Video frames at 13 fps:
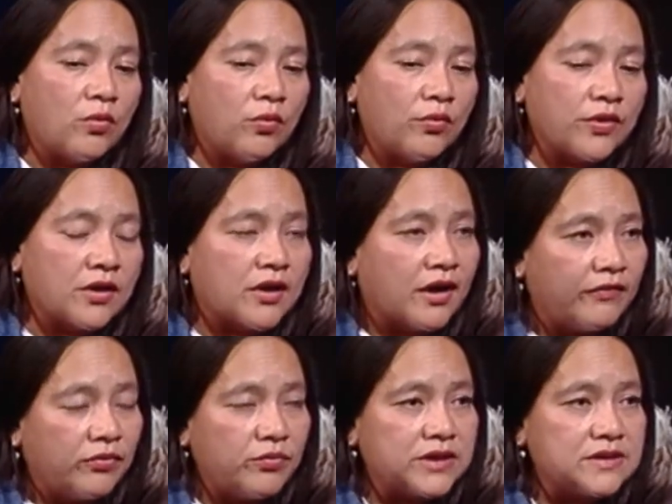the
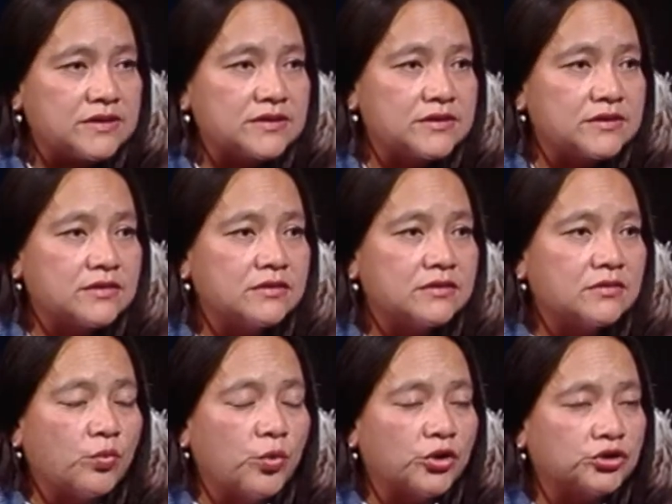governments
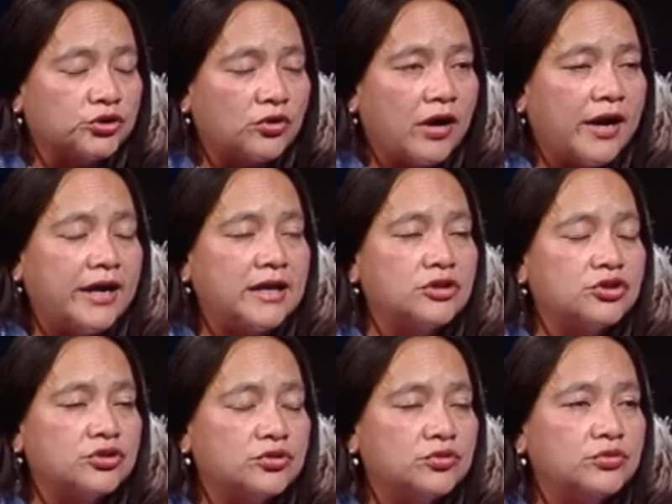were trying
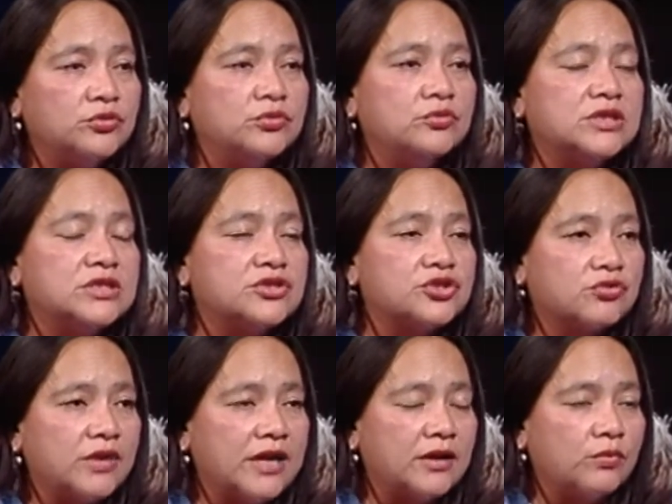to
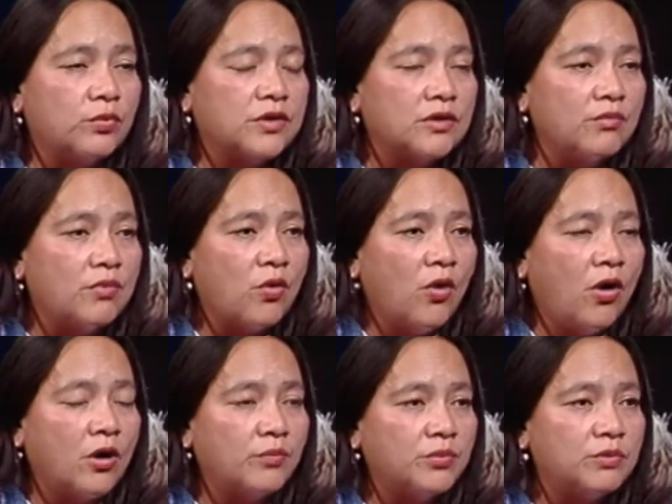discredit what the
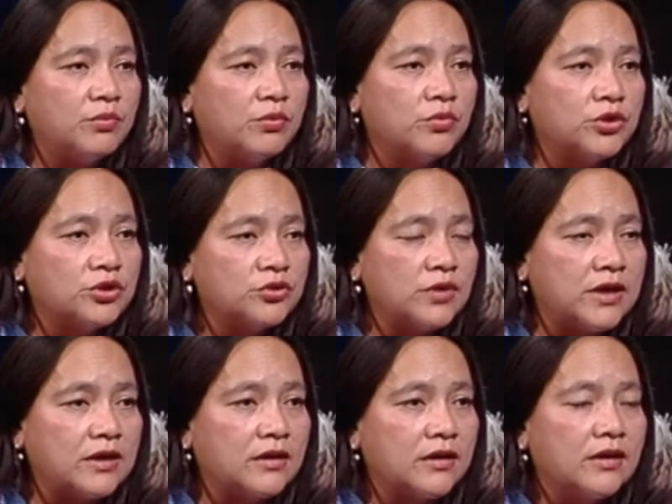Mohawk people were
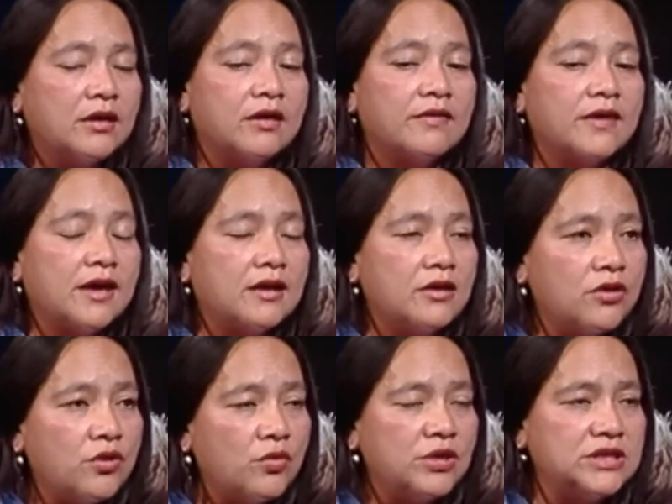doing. They had
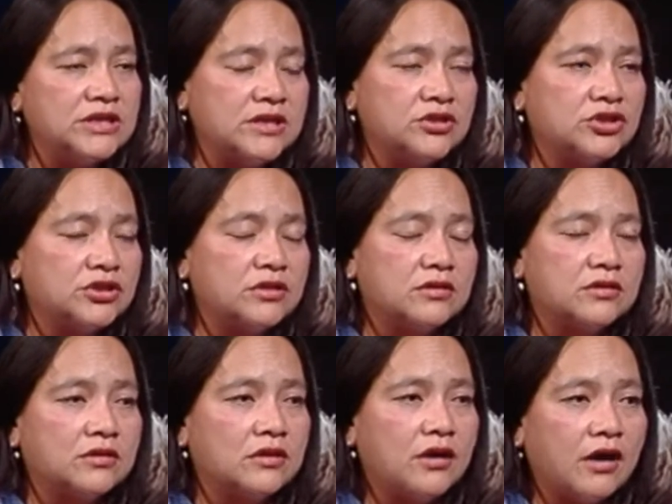no intention
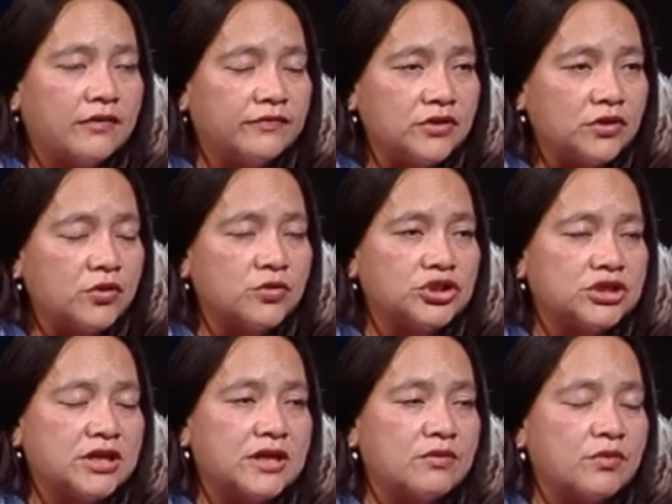of
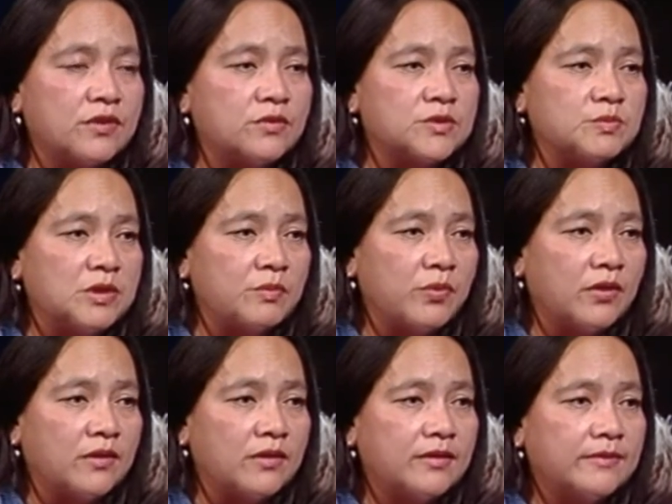negotiating with those people,
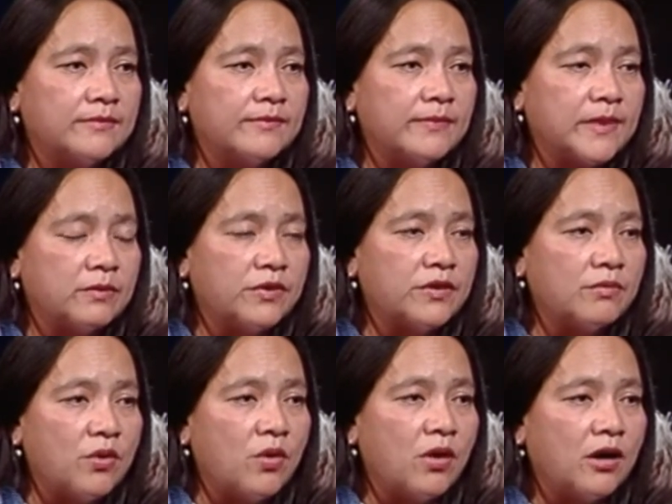with the
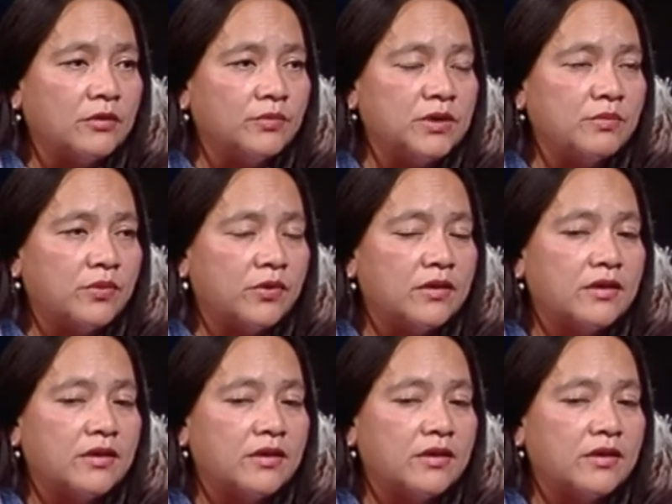Mohawk people.